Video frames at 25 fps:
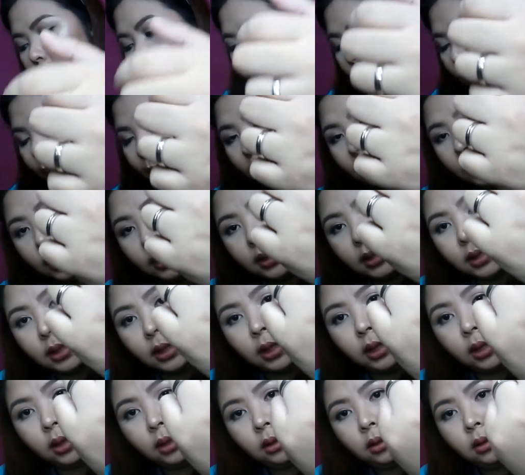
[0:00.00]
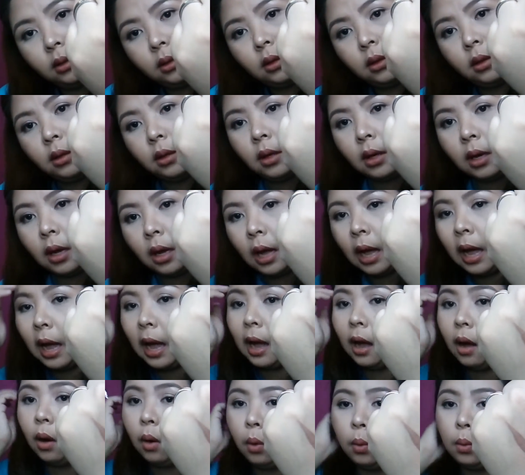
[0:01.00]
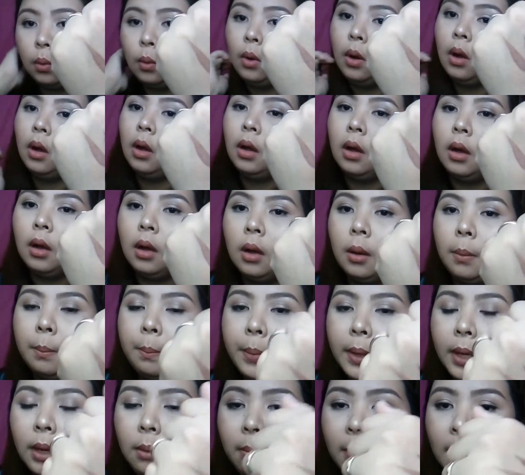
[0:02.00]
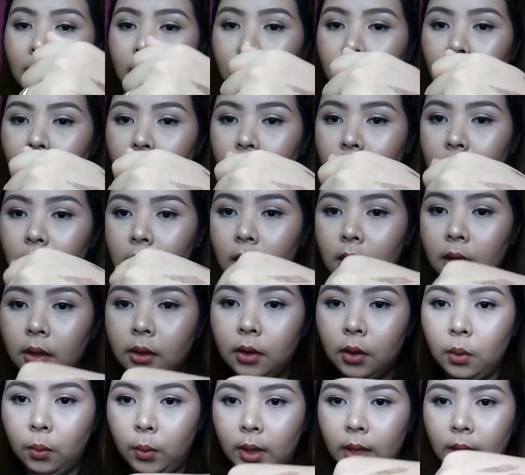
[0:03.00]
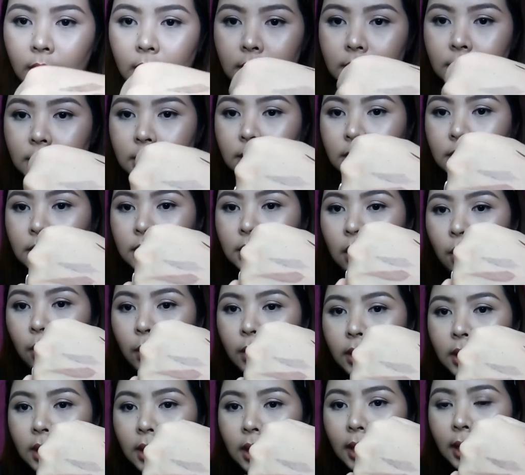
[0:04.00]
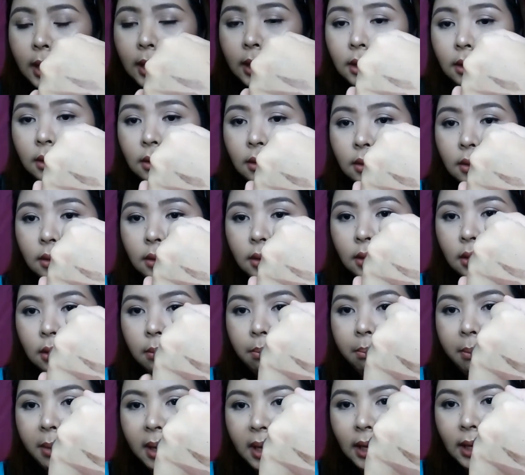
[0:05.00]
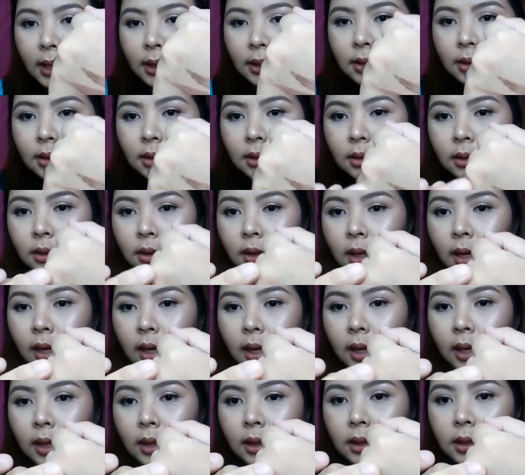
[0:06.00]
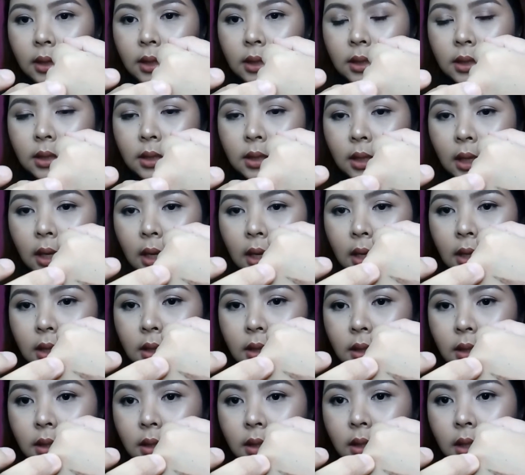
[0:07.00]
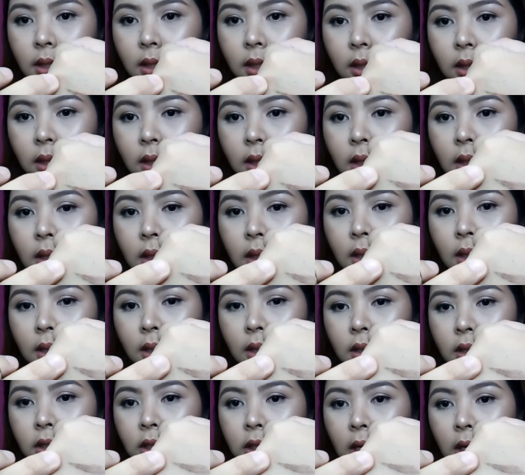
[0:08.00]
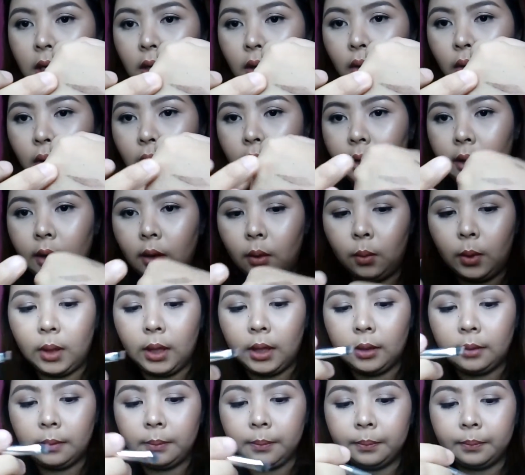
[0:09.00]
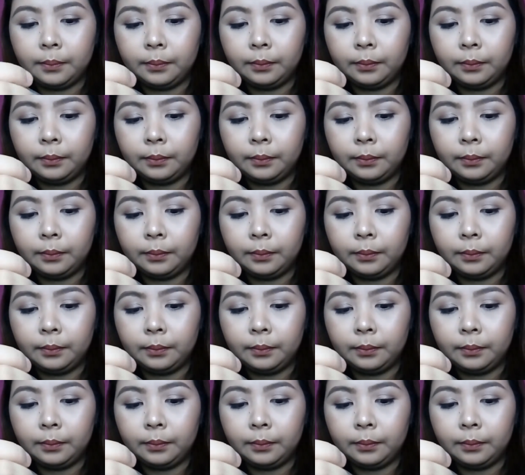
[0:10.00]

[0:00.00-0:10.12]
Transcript: I hope you can see how pigmented the other one is. This is the one that I made, and this is the John Lauren one.